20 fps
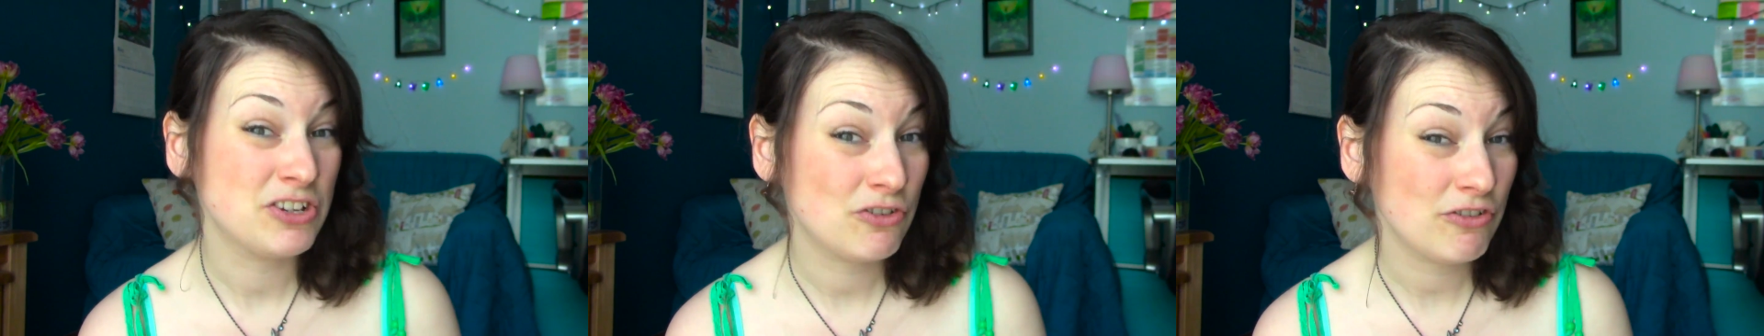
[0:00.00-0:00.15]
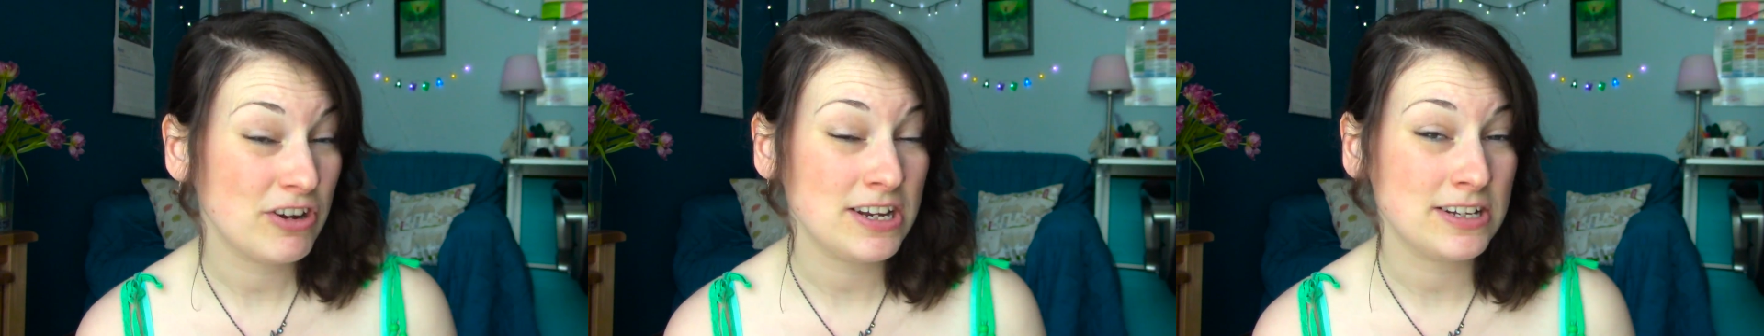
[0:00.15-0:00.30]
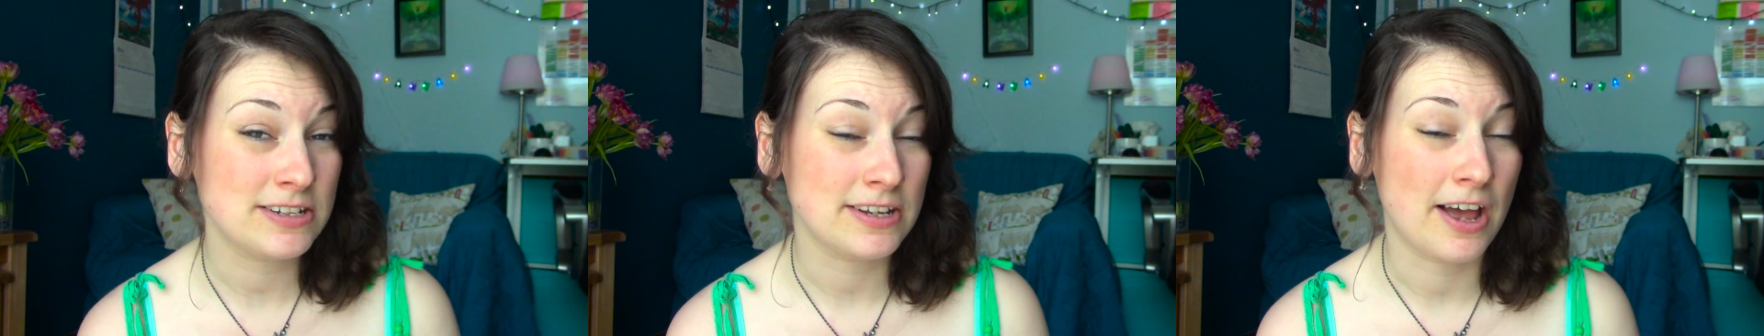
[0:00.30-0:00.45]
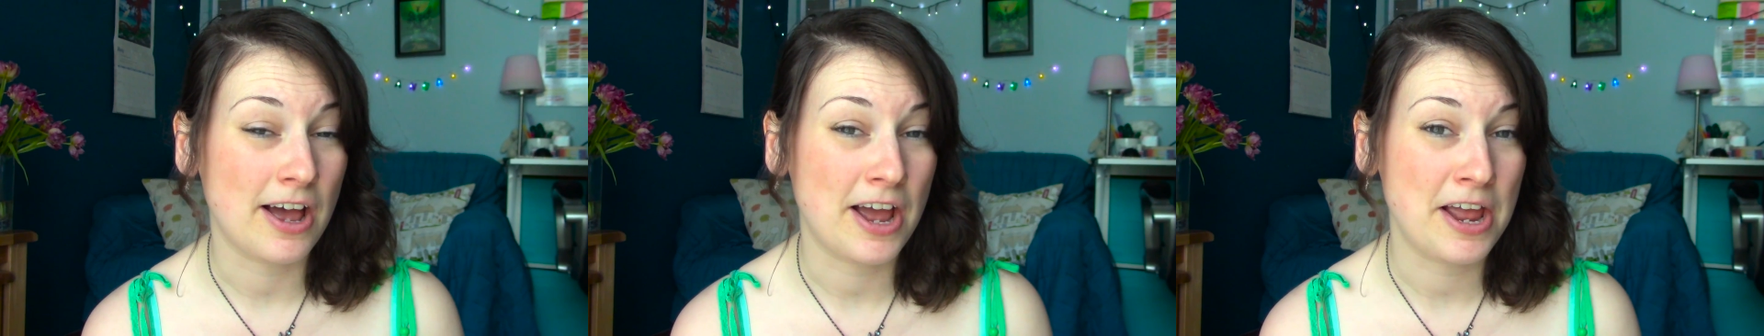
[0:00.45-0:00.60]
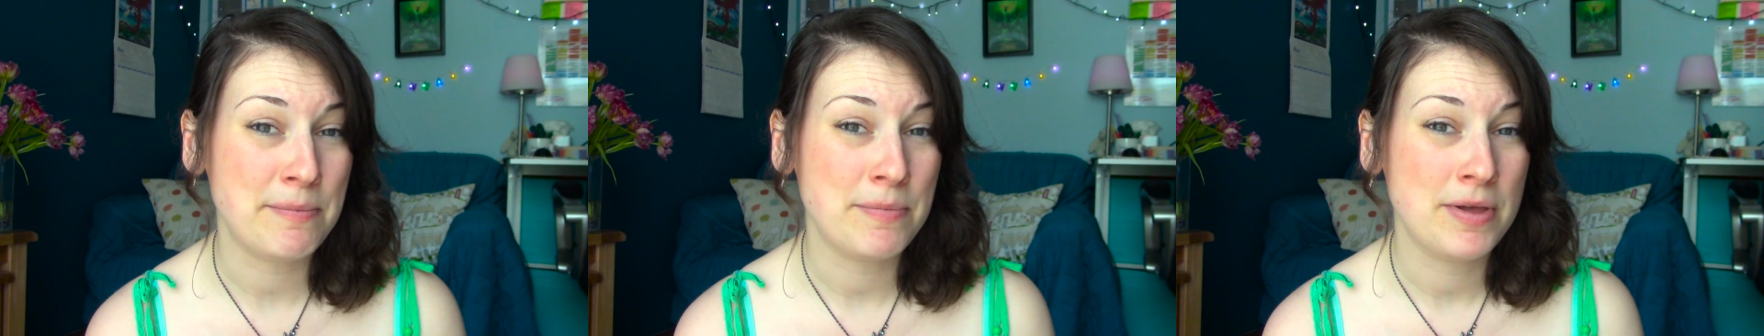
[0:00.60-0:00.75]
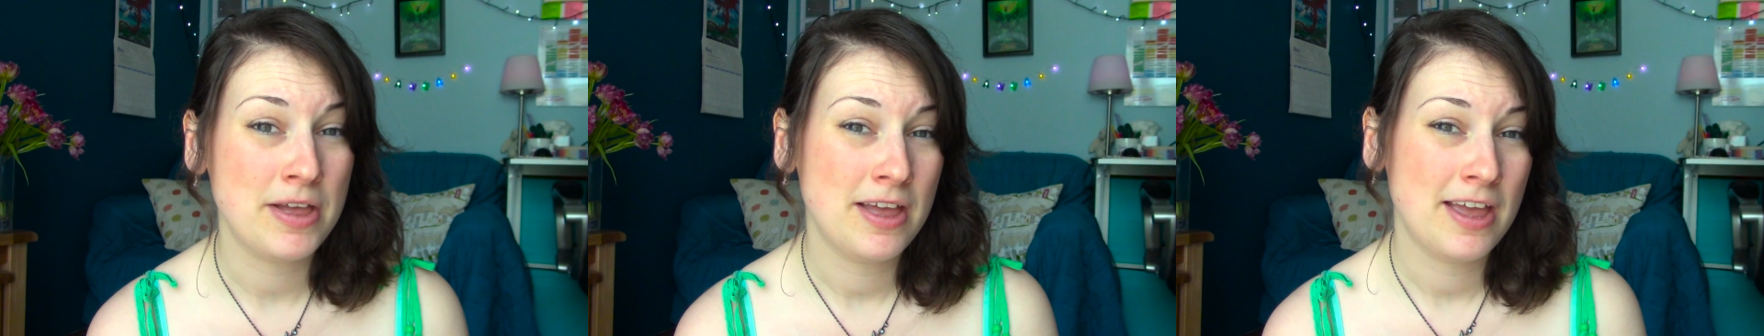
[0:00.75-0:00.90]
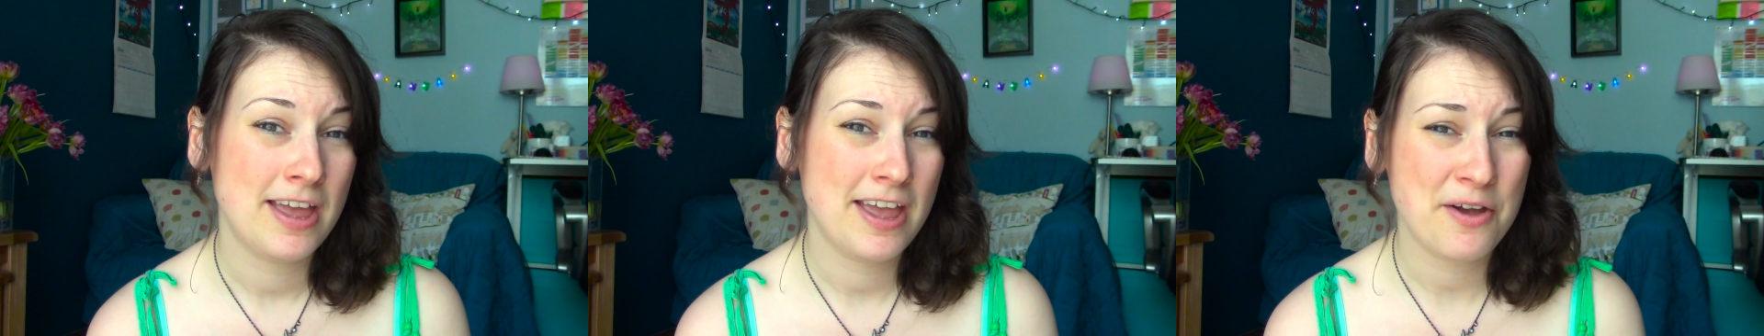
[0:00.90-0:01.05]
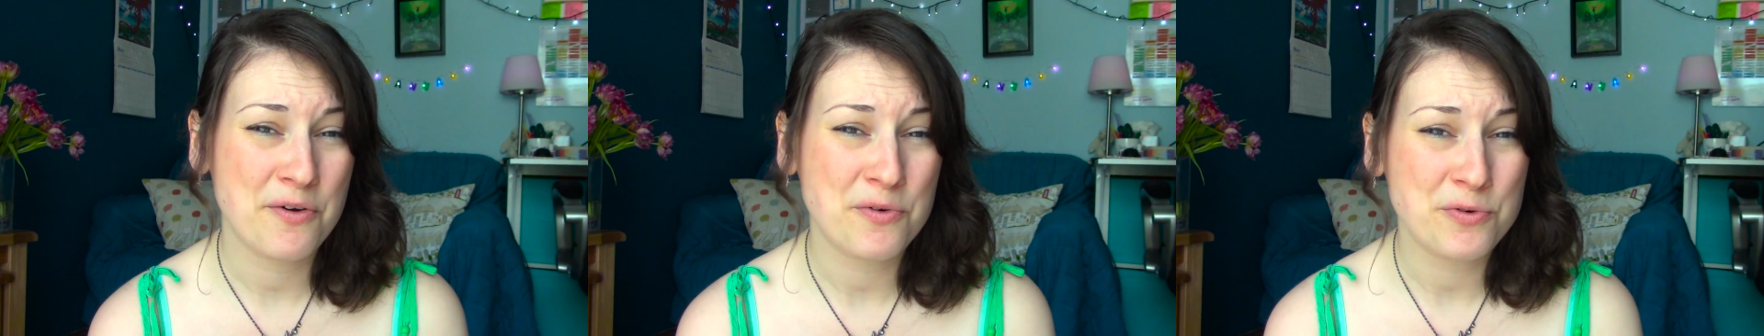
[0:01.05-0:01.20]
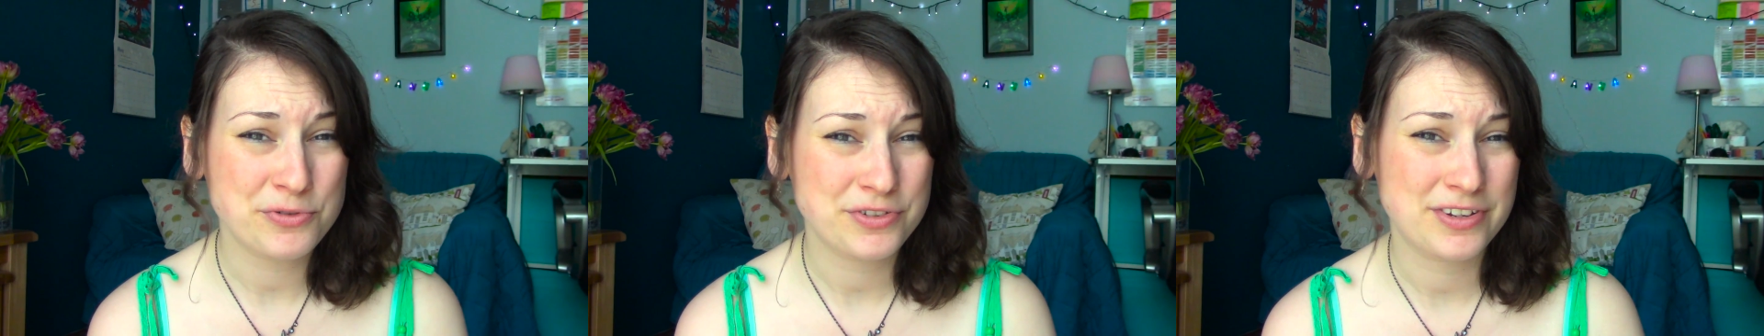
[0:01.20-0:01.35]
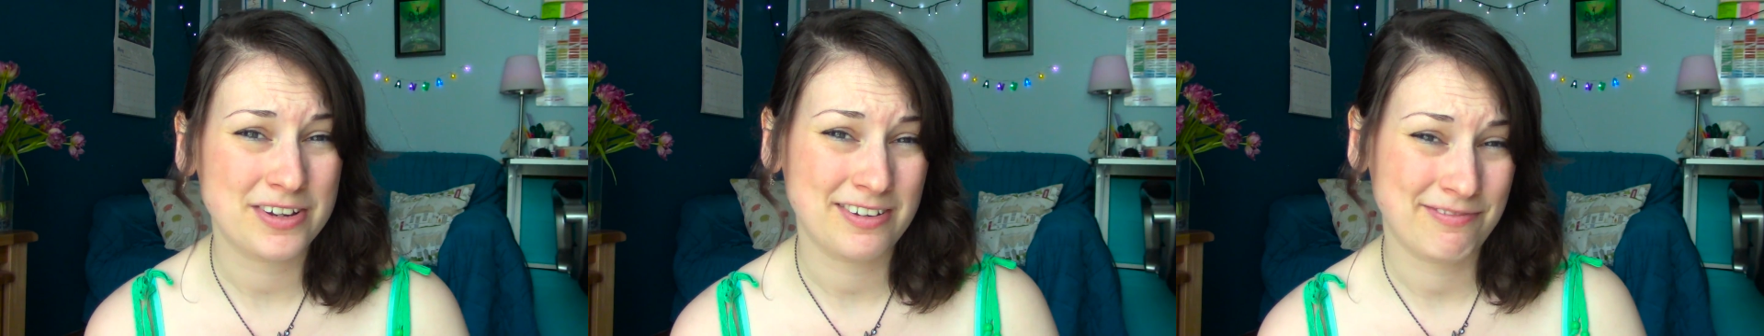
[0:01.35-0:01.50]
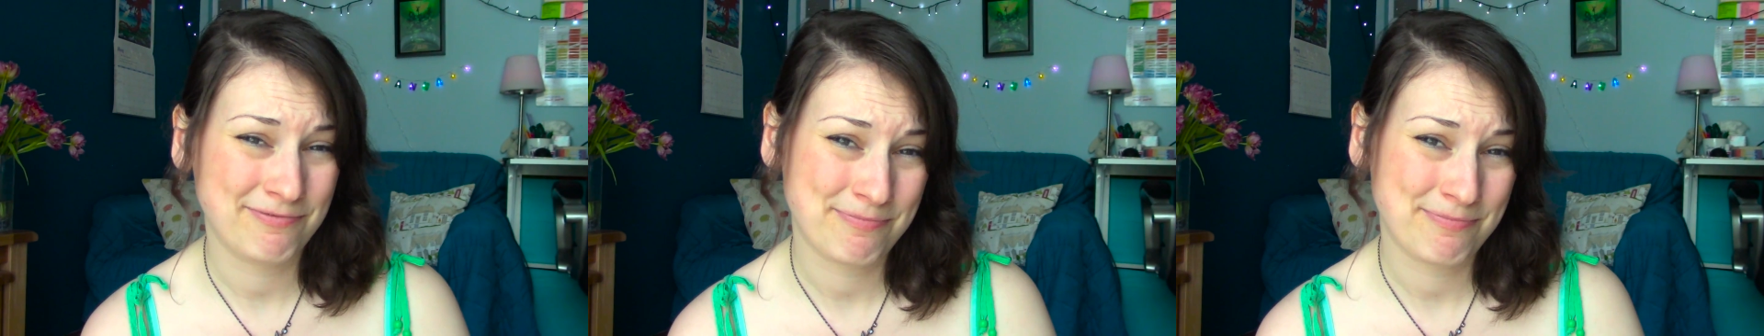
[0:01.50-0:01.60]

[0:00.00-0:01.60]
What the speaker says: screen time, it also